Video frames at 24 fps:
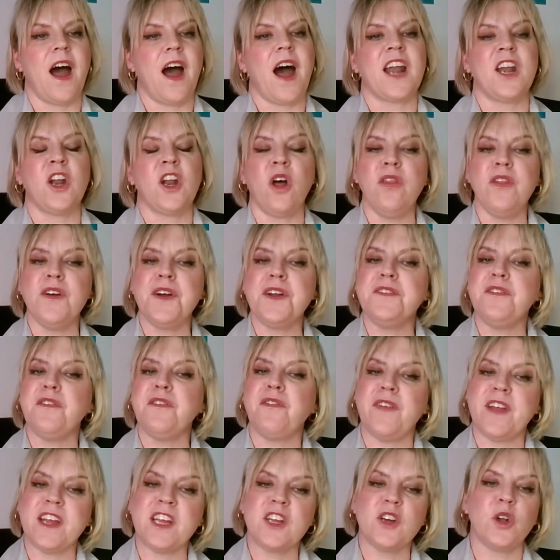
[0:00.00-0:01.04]
Another
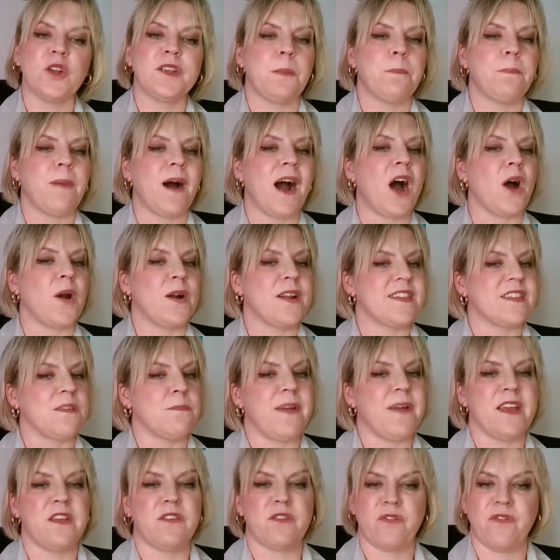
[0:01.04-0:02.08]
difficulty parents
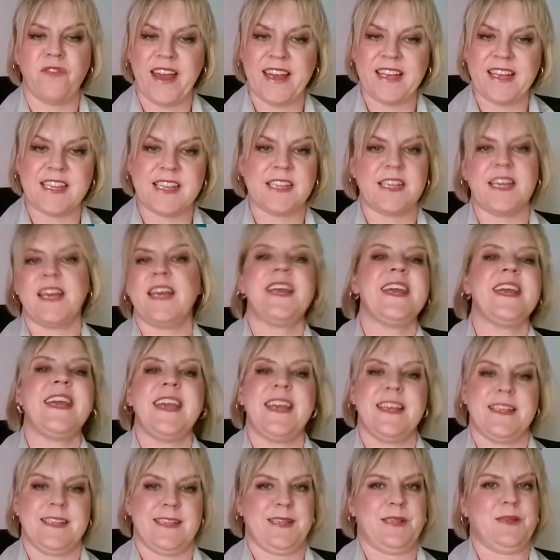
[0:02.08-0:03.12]
may face
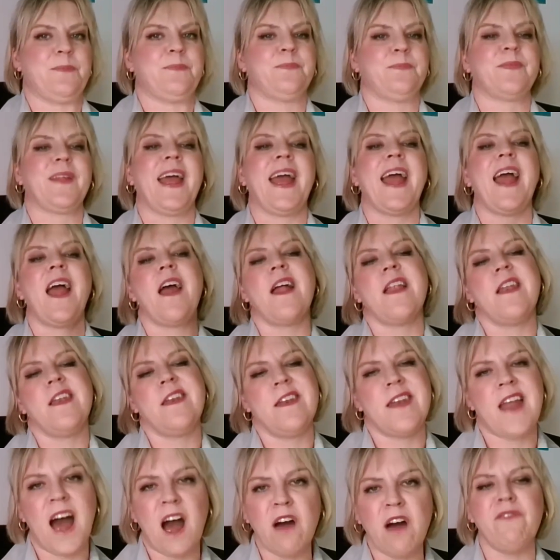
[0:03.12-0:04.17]
is
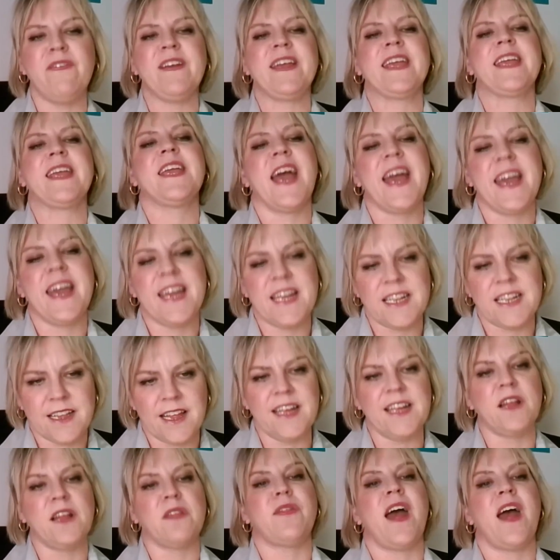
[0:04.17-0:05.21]

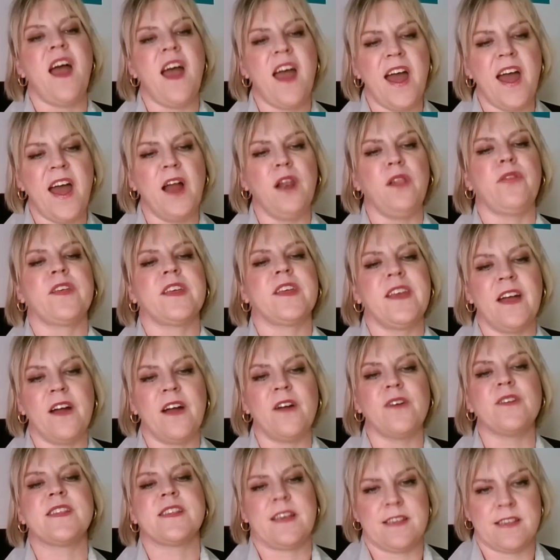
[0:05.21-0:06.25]
navigating the
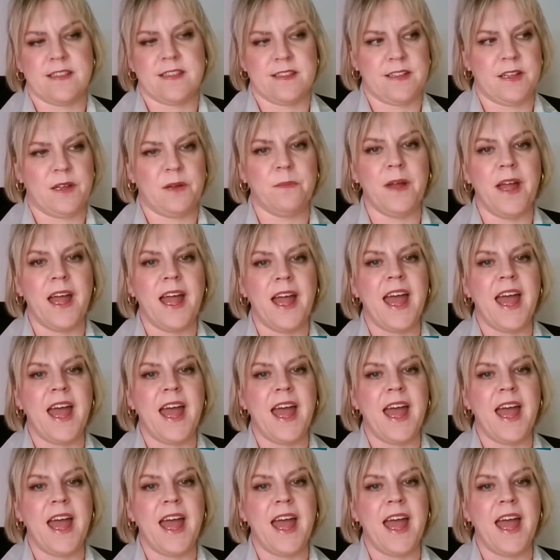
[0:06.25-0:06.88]
healthcare system